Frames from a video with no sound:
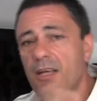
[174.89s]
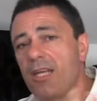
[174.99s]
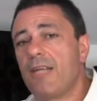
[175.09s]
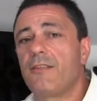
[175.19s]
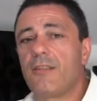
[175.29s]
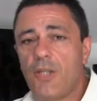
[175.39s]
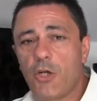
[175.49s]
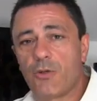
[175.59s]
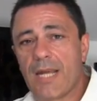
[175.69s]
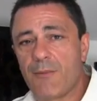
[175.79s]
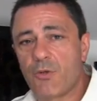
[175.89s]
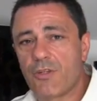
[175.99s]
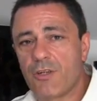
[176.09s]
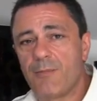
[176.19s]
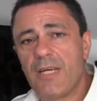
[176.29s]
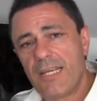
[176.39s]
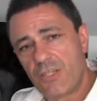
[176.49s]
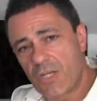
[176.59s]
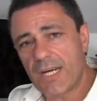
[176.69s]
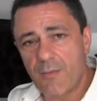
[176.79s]
Go to your local camera shop,
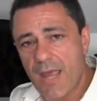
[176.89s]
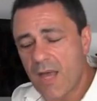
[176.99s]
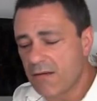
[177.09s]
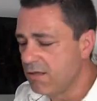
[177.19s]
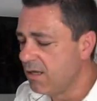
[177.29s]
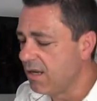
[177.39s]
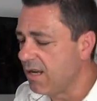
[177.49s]
check them out.